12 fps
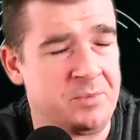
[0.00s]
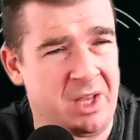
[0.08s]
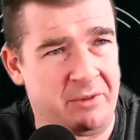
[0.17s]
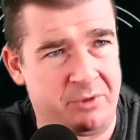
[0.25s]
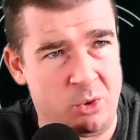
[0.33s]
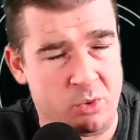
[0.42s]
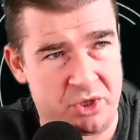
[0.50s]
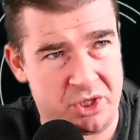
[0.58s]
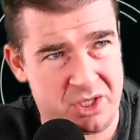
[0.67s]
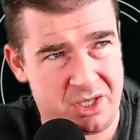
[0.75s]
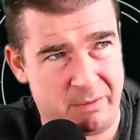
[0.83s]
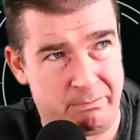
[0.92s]
if you were
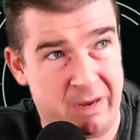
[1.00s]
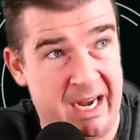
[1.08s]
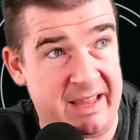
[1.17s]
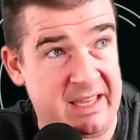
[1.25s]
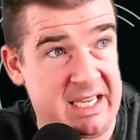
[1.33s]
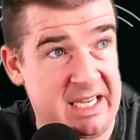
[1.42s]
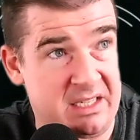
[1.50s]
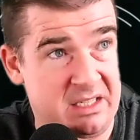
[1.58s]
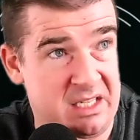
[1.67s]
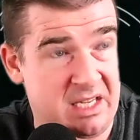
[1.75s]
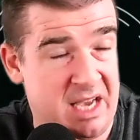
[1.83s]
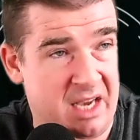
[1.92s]
just to buy the
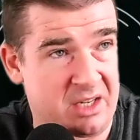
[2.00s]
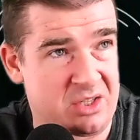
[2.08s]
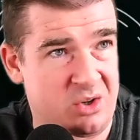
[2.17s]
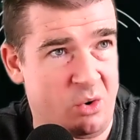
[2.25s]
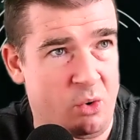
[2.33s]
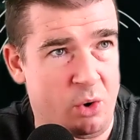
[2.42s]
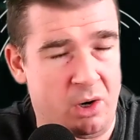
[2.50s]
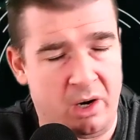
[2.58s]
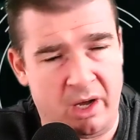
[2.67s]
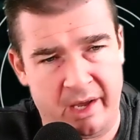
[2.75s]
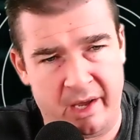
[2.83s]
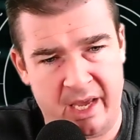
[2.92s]
ETX or
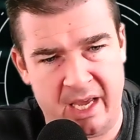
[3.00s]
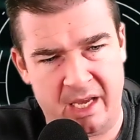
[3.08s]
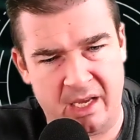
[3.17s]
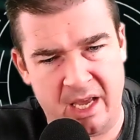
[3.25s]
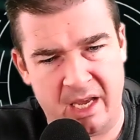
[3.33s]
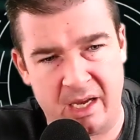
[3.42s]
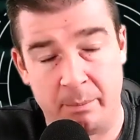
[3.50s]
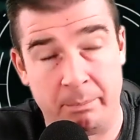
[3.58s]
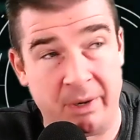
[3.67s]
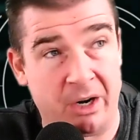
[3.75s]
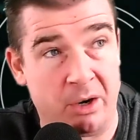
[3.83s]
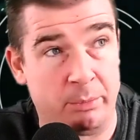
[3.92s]
a
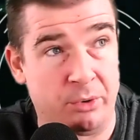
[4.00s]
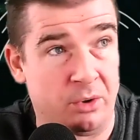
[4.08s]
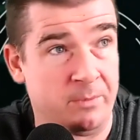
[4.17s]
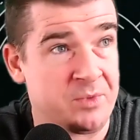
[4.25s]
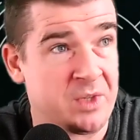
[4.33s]
comparable